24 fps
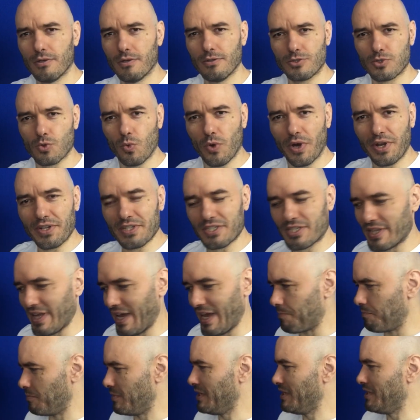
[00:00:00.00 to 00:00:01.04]
So what does
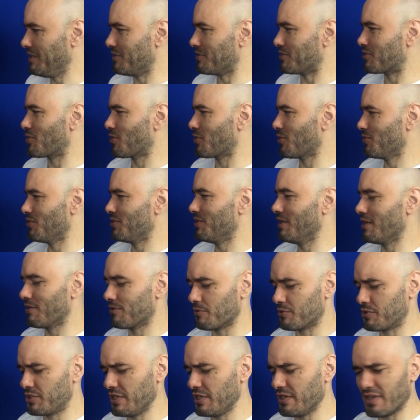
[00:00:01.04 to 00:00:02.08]
that mean, turn the
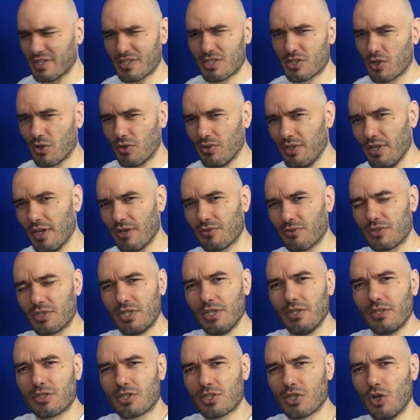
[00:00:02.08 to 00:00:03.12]
other cheek? Is turn the other
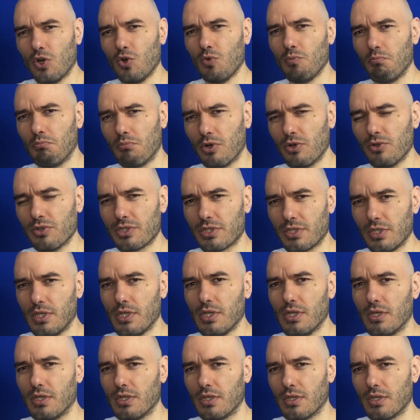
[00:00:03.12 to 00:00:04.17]
cheek show
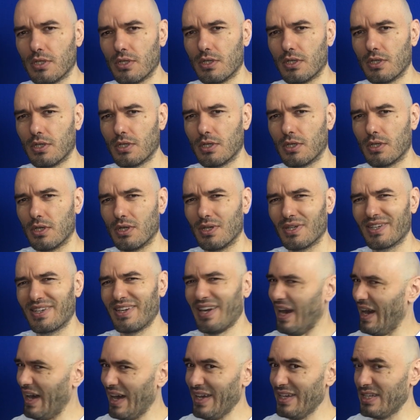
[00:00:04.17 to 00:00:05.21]
mercy?
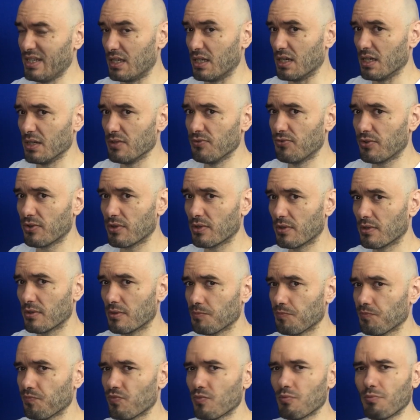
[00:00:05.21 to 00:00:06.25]
Kind of,
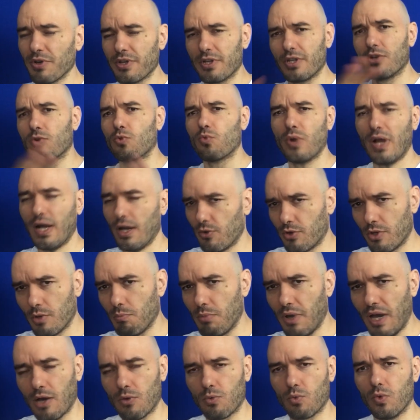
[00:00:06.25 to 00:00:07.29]
but in a
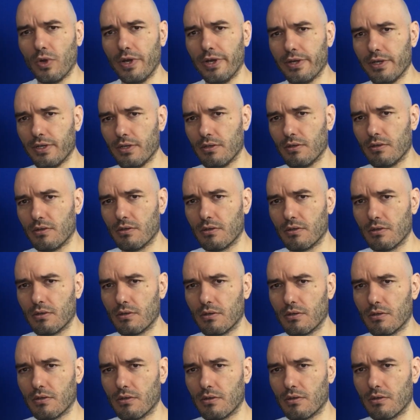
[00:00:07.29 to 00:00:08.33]
roundabout way.
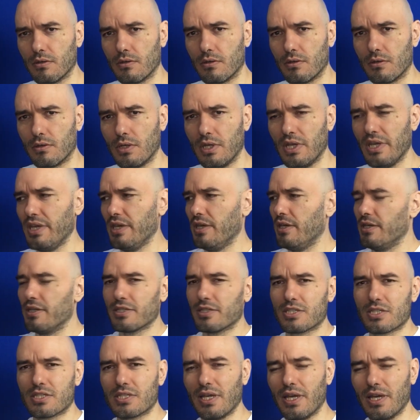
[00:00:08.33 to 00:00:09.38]

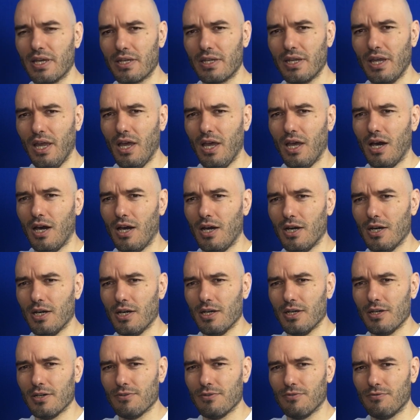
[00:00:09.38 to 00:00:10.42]
Instead
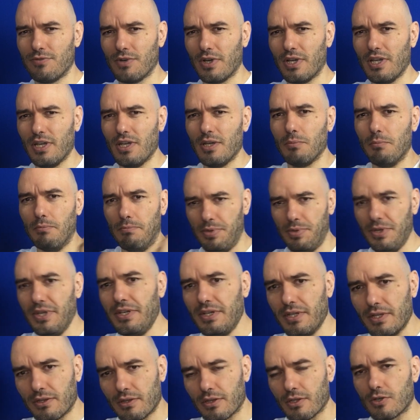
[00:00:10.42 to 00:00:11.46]
of
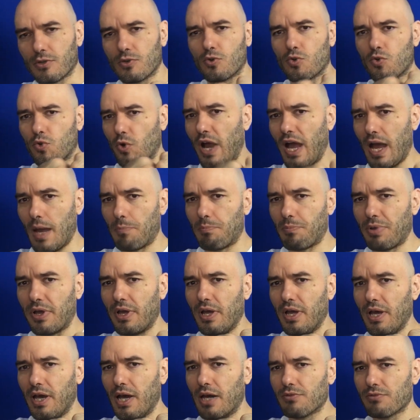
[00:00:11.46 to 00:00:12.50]
beating the crap
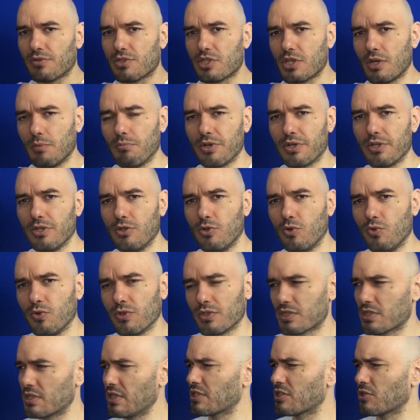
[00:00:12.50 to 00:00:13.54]
out of somebody who
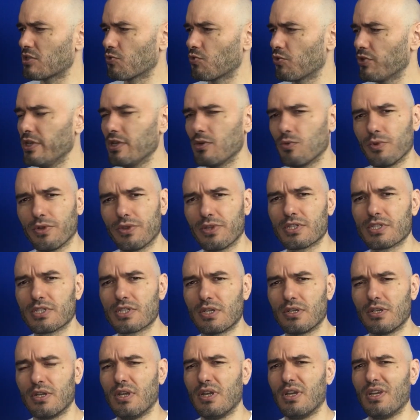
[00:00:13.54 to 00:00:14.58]
is disagreeing with us
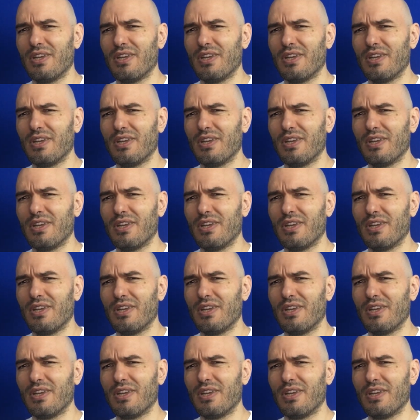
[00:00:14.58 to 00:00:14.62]
and